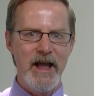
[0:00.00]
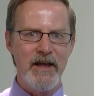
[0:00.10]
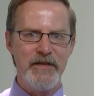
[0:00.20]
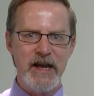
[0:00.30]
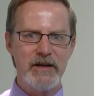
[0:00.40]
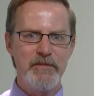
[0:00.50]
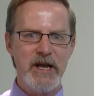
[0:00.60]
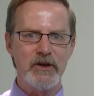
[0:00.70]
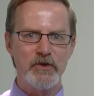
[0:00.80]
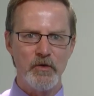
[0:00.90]
and they can be
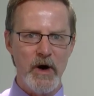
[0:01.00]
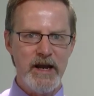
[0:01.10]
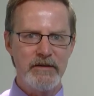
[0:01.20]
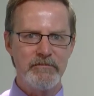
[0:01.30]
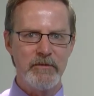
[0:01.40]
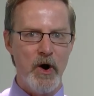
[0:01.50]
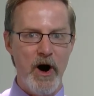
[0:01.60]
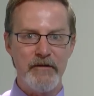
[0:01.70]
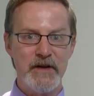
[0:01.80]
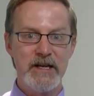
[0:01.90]
a great,
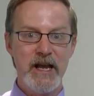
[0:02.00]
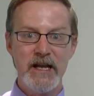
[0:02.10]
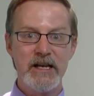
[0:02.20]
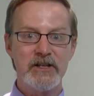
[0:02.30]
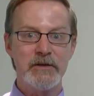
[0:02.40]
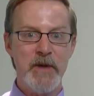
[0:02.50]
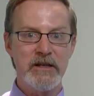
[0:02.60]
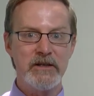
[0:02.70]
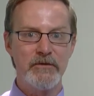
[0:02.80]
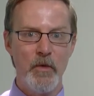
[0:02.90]
often
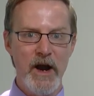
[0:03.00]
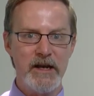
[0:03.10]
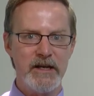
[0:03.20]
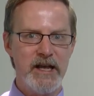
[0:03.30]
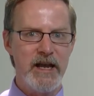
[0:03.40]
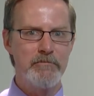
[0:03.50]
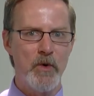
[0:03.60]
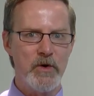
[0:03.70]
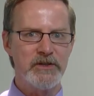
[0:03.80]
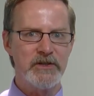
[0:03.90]
inexpensive way to gain
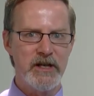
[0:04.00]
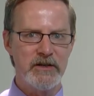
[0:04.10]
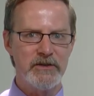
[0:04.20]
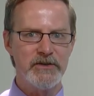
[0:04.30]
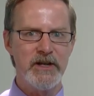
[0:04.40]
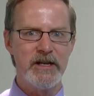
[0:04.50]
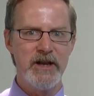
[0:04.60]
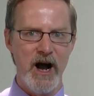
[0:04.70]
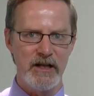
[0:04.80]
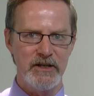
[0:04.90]
more skills and
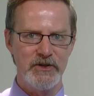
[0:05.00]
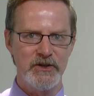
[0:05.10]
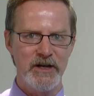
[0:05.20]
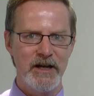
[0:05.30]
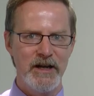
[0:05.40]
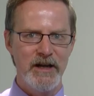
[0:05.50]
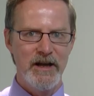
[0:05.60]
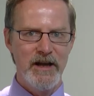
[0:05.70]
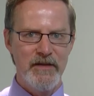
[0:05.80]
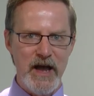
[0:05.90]
knowledge
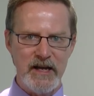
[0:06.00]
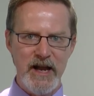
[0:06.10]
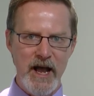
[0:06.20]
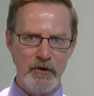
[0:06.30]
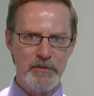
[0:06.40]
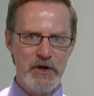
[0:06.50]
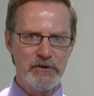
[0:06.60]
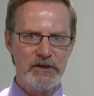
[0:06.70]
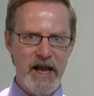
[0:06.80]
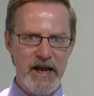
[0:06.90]
that can help you
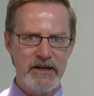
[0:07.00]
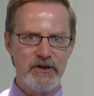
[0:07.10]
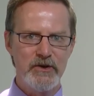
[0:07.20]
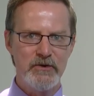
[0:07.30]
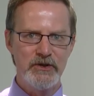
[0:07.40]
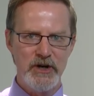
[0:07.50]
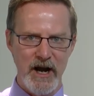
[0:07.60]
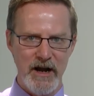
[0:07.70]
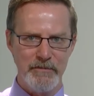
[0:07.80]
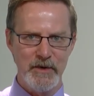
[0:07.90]
land a new
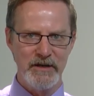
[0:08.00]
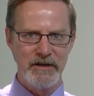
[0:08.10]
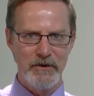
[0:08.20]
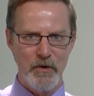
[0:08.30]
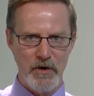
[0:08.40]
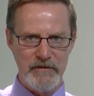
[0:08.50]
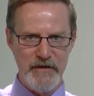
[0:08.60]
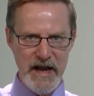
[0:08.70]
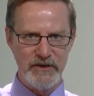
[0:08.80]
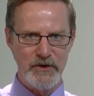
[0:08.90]
job or
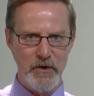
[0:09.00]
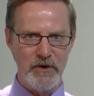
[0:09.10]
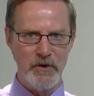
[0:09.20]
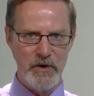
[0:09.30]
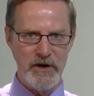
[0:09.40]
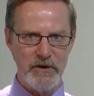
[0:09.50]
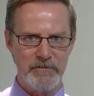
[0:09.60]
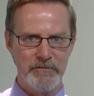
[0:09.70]
advance your career.